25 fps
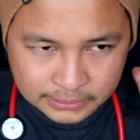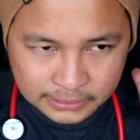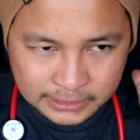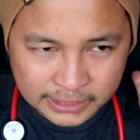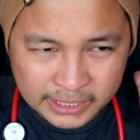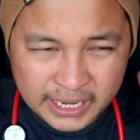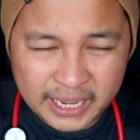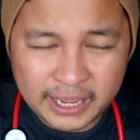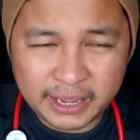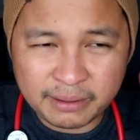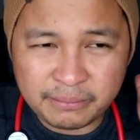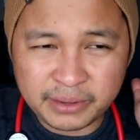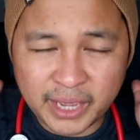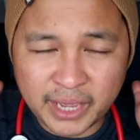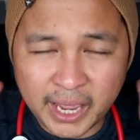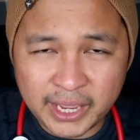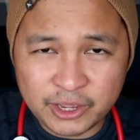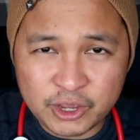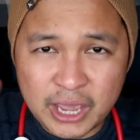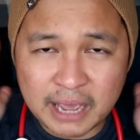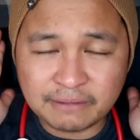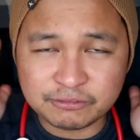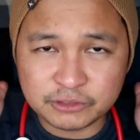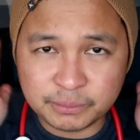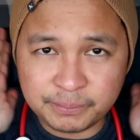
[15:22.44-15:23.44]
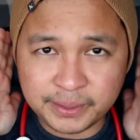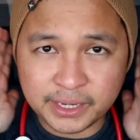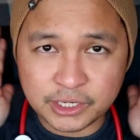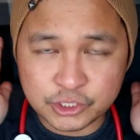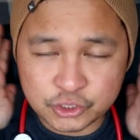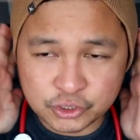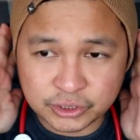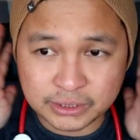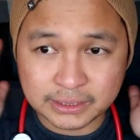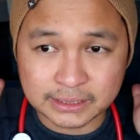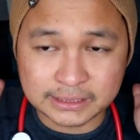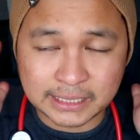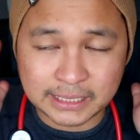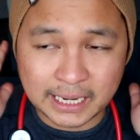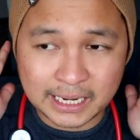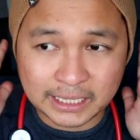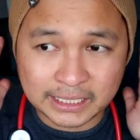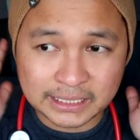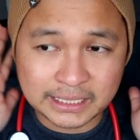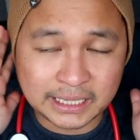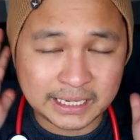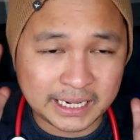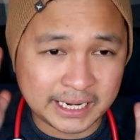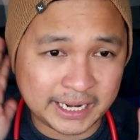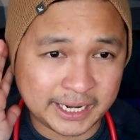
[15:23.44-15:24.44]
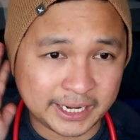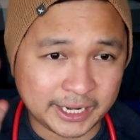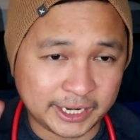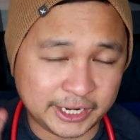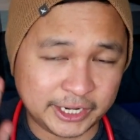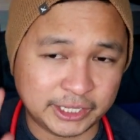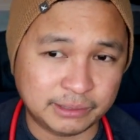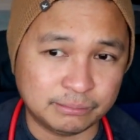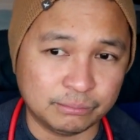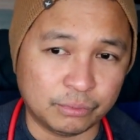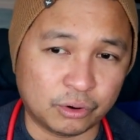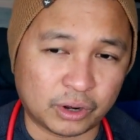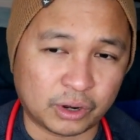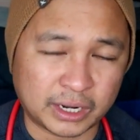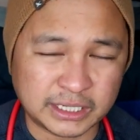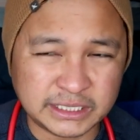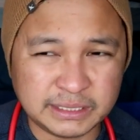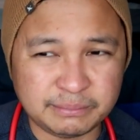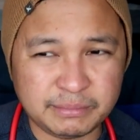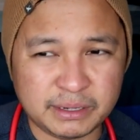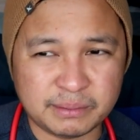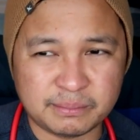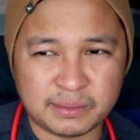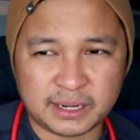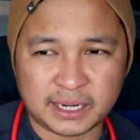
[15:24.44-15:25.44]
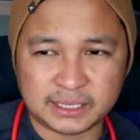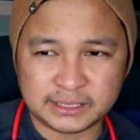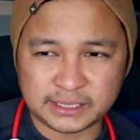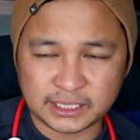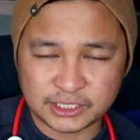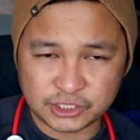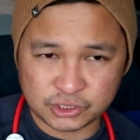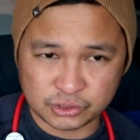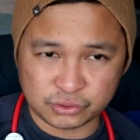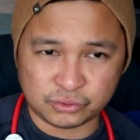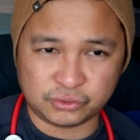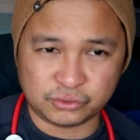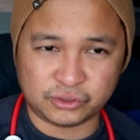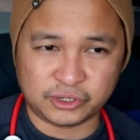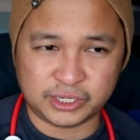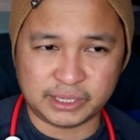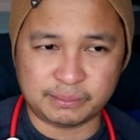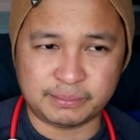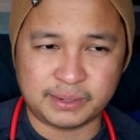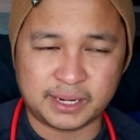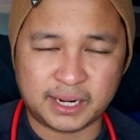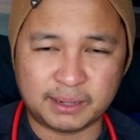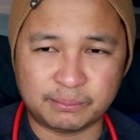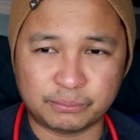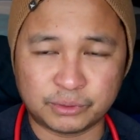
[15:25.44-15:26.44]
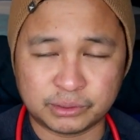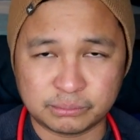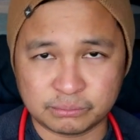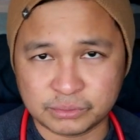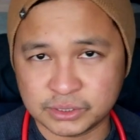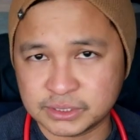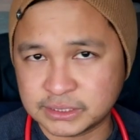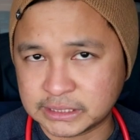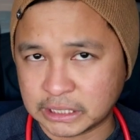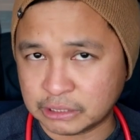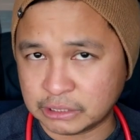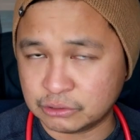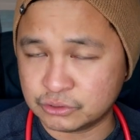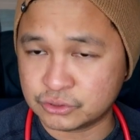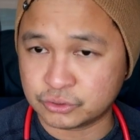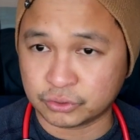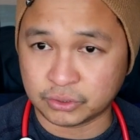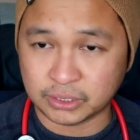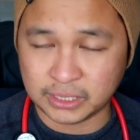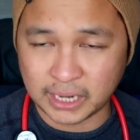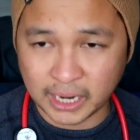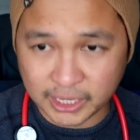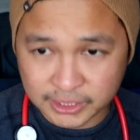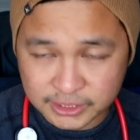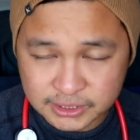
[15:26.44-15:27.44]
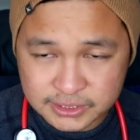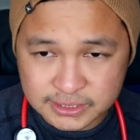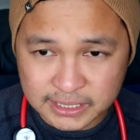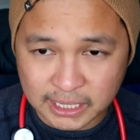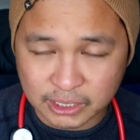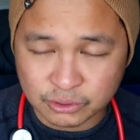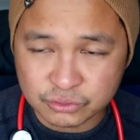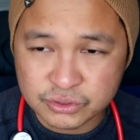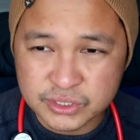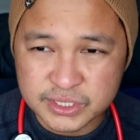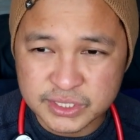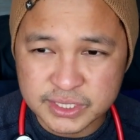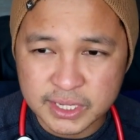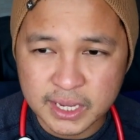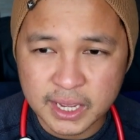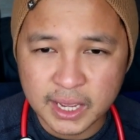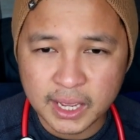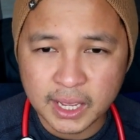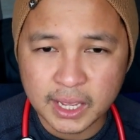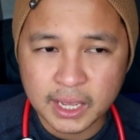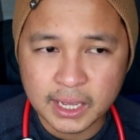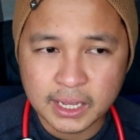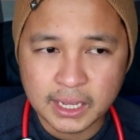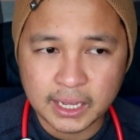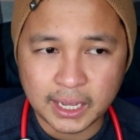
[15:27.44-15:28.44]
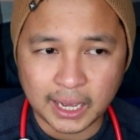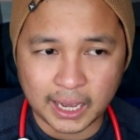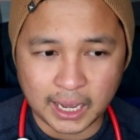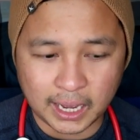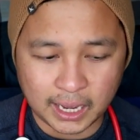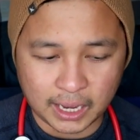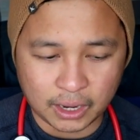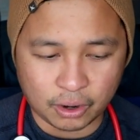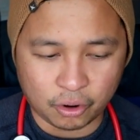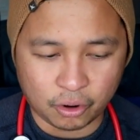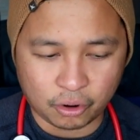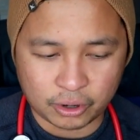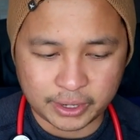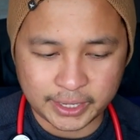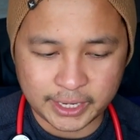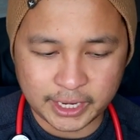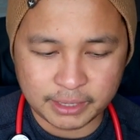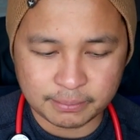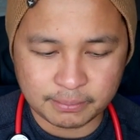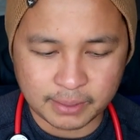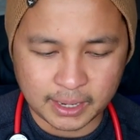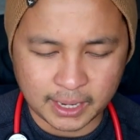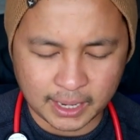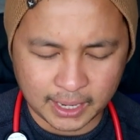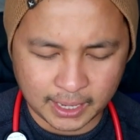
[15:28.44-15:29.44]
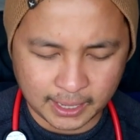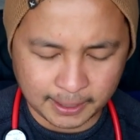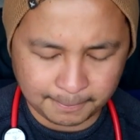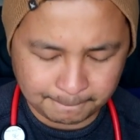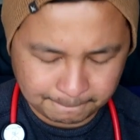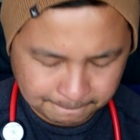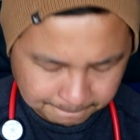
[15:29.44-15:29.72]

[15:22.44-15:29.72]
you have to make sure na talaga naririnig mo, kasi may mga test siguro na mga murmur sounds or heart sounds, o kaya yung mga,